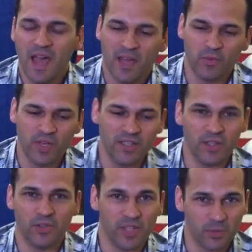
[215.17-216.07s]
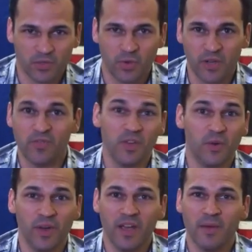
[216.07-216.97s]
and we literally were 20 feet
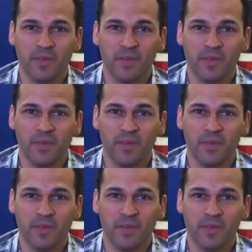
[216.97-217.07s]
away.